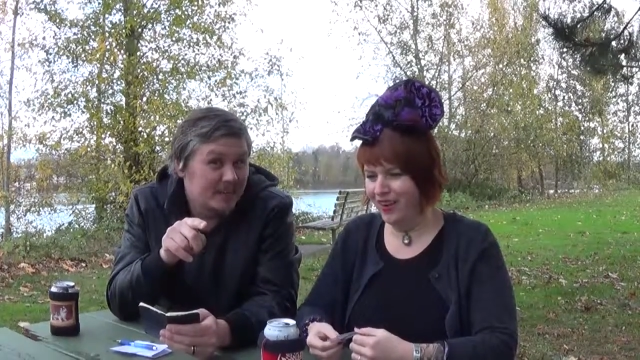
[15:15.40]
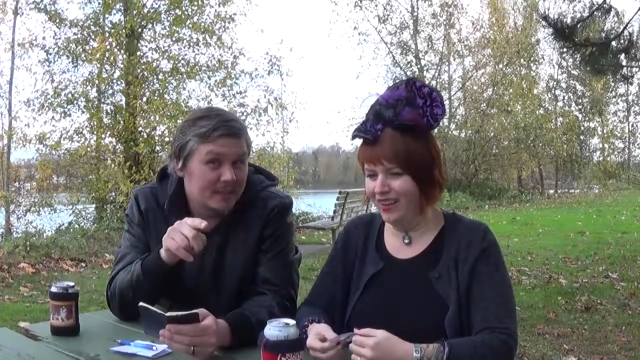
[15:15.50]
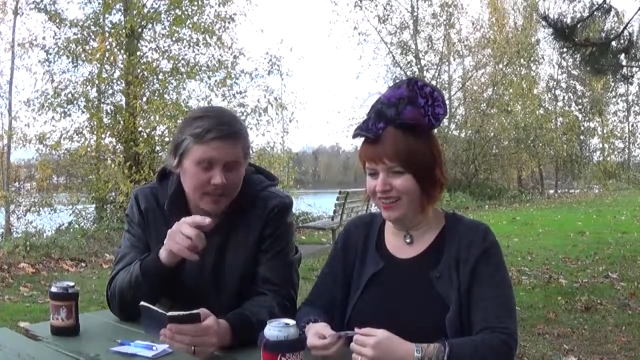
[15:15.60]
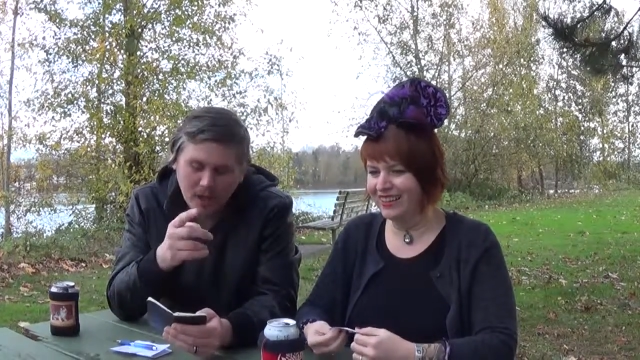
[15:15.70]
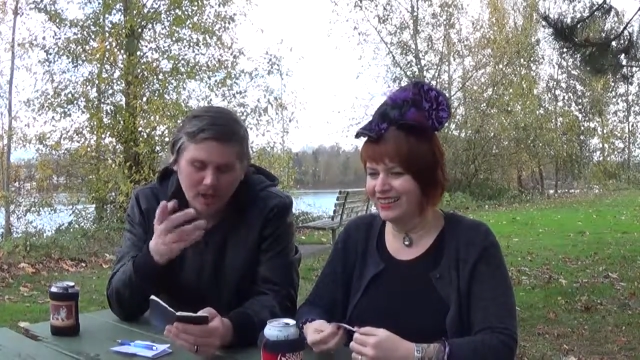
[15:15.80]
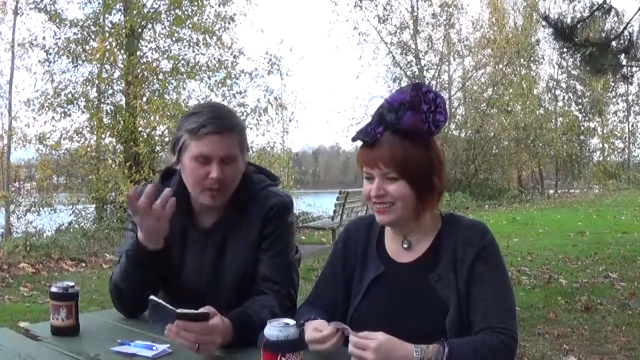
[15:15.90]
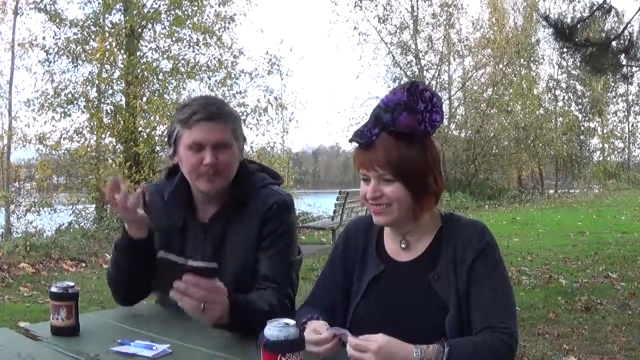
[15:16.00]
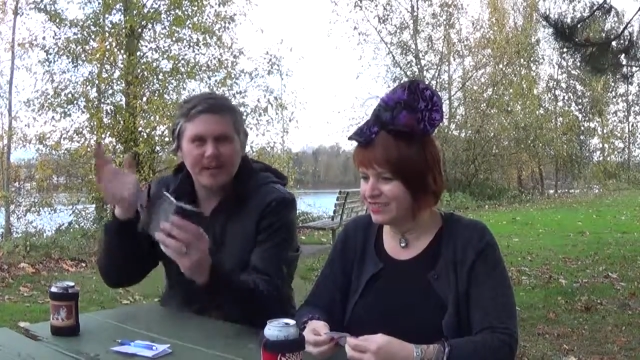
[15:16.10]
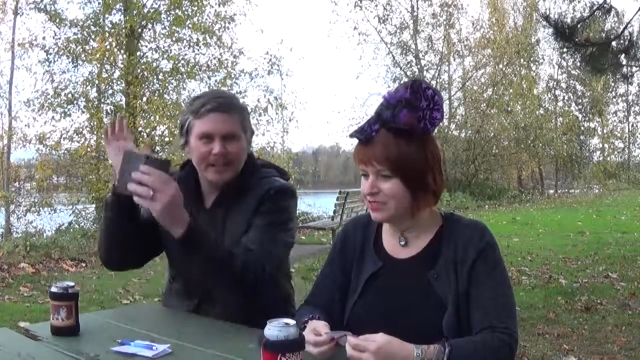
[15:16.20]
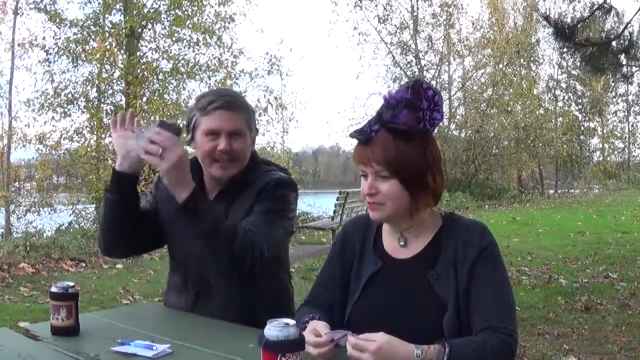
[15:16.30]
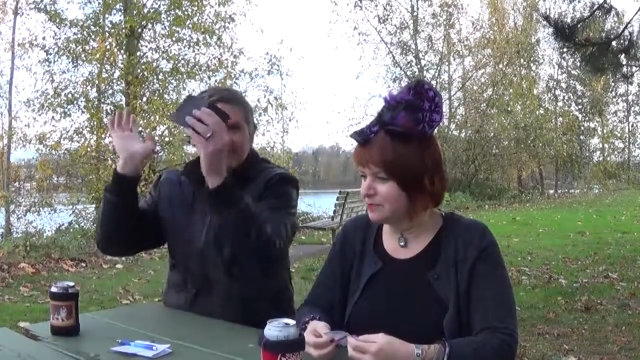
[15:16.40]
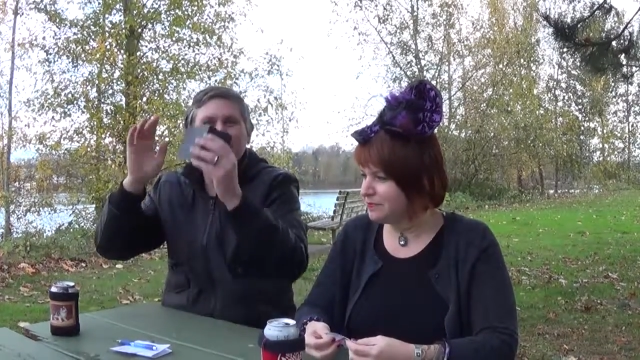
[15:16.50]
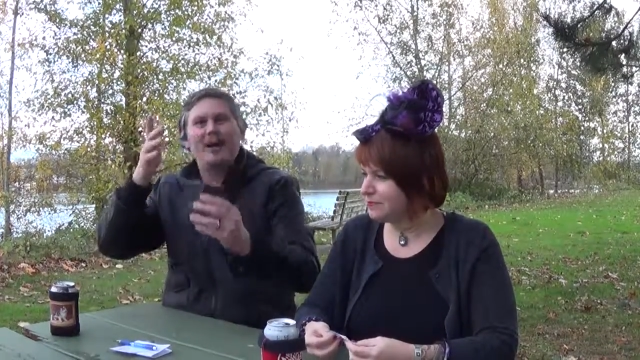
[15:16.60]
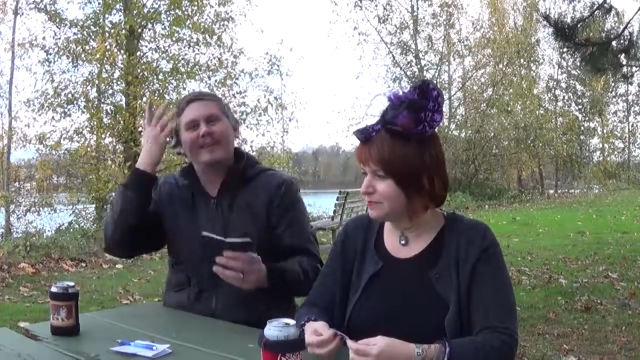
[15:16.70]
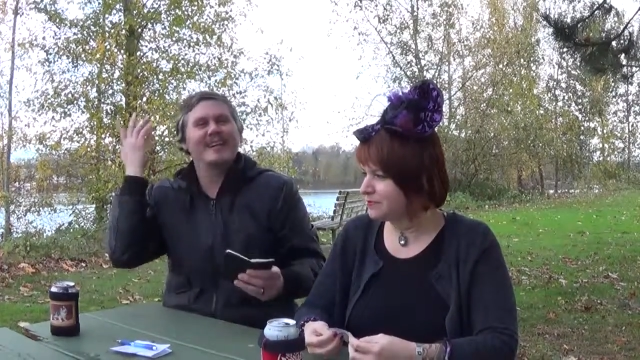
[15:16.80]
Speaker 1: like, oh, I'm trying to catch a
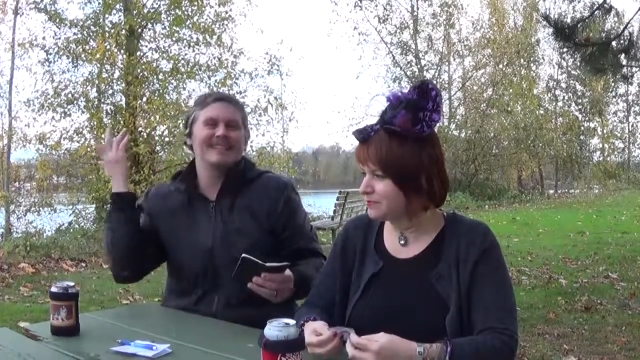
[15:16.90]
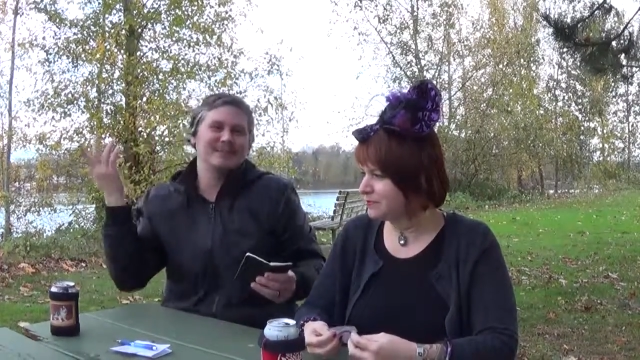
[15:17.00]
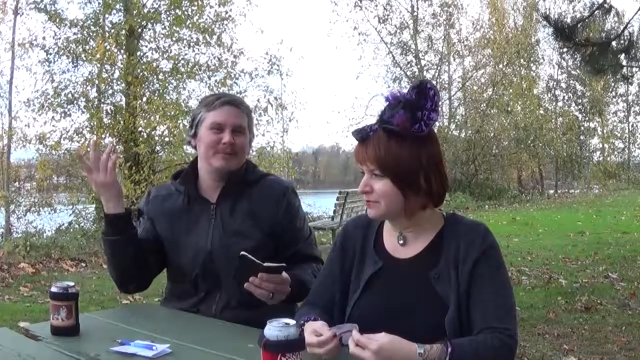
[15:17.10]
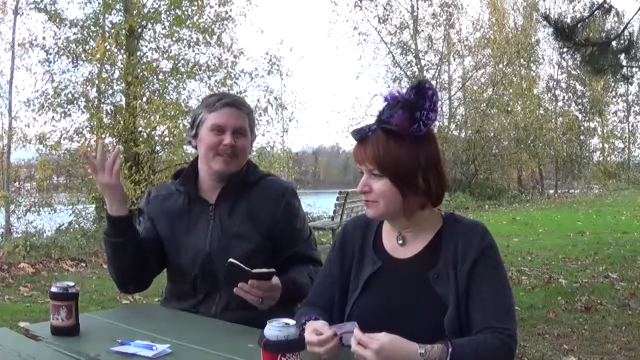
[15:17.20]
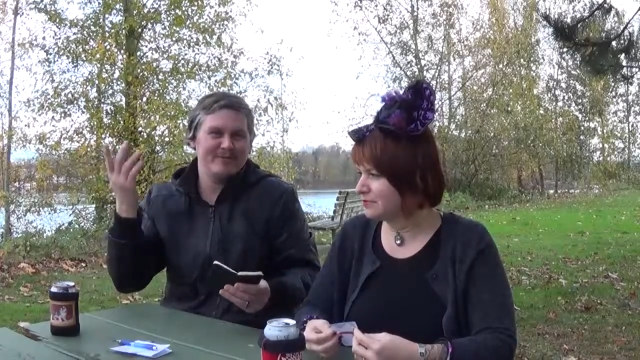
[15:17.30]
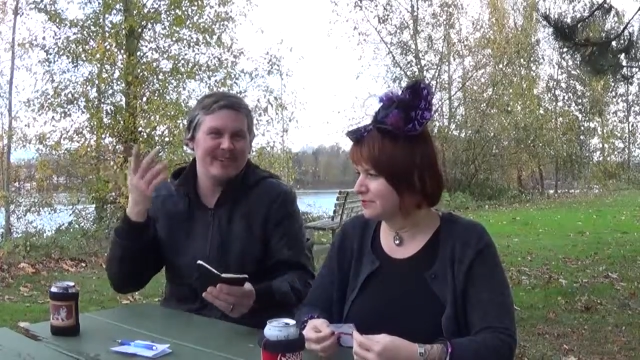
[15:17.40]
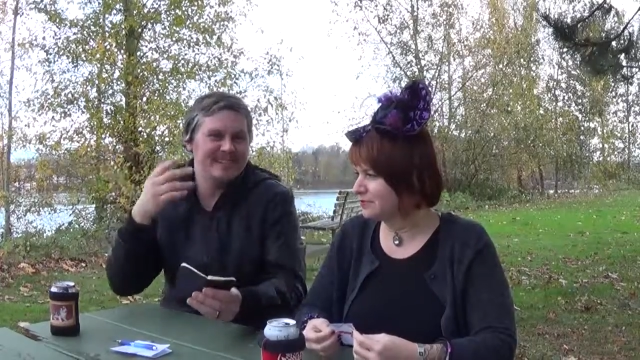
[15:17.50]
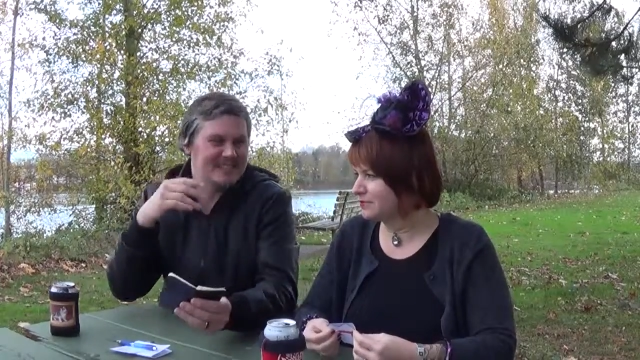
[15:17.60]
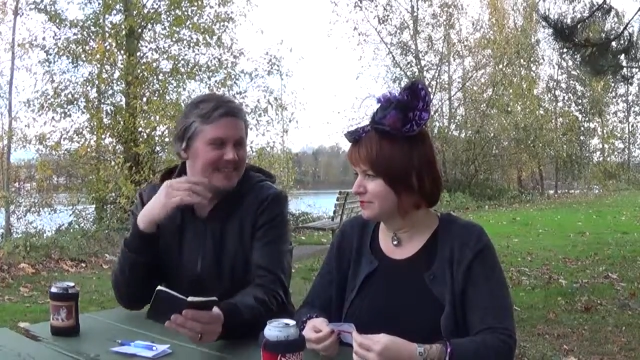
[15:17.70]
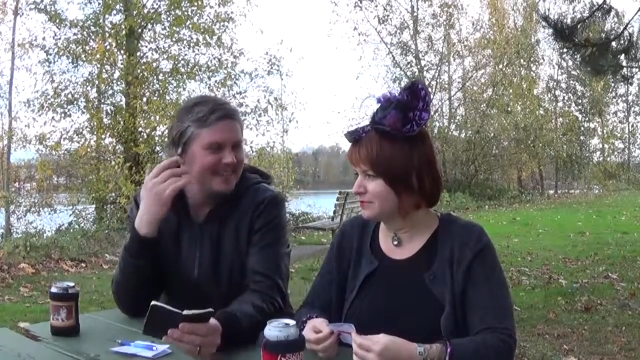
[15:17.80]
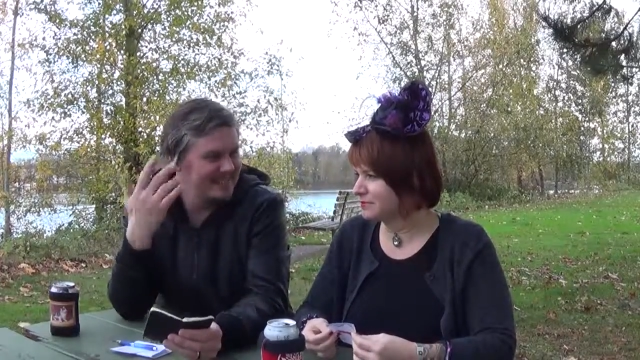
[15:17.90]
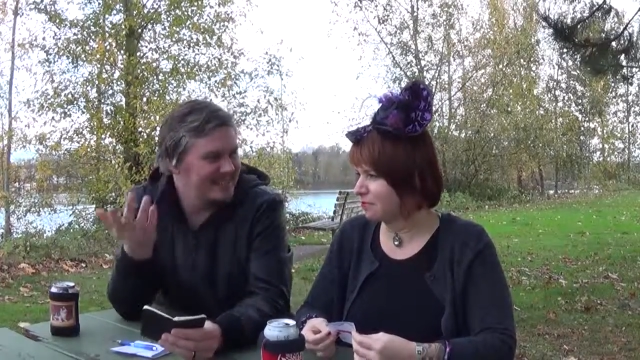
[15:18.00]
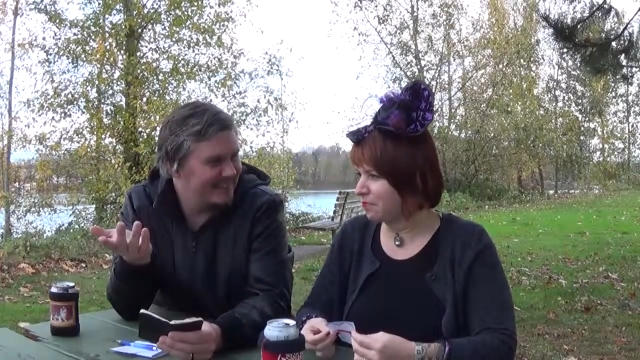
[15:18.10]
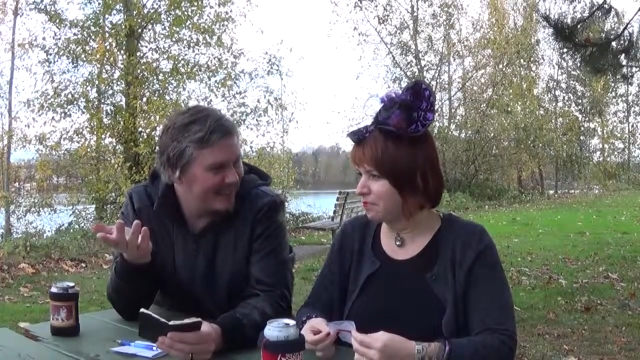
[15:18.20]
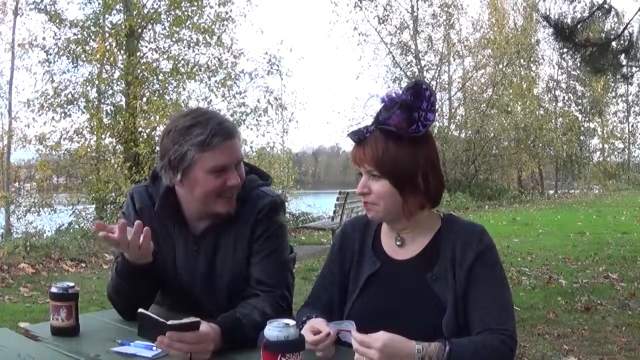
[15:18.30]
ball and it hits me in the face. That's
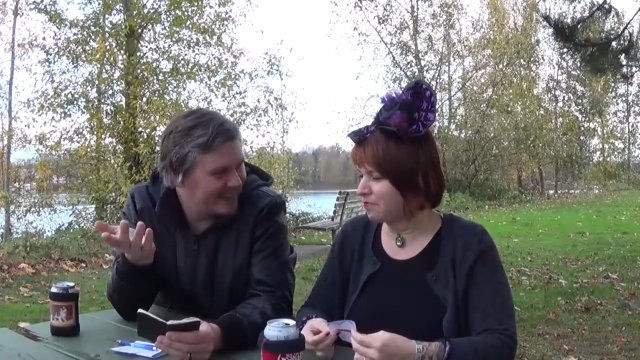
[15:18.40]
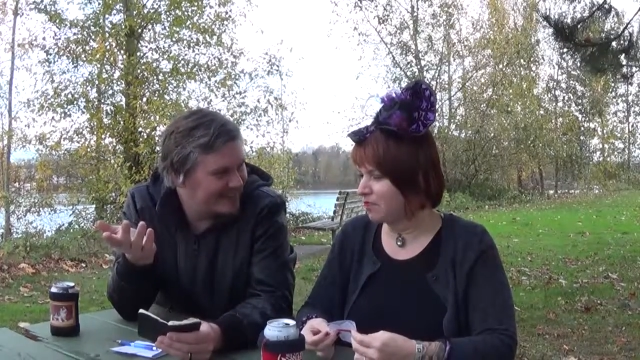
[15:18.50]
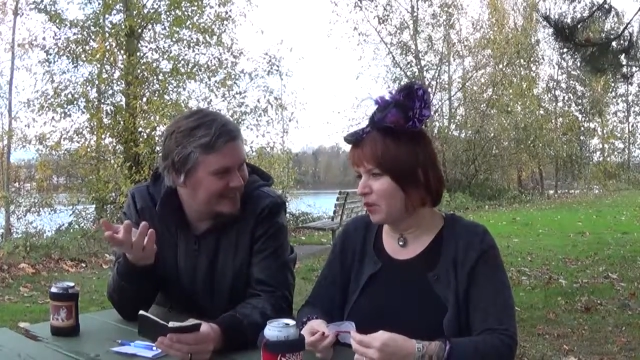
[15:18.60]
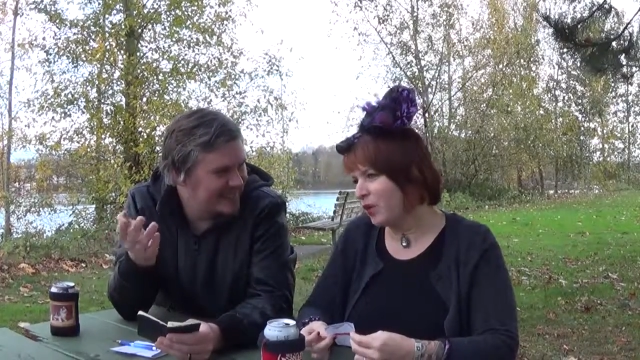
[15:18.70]
hilarious.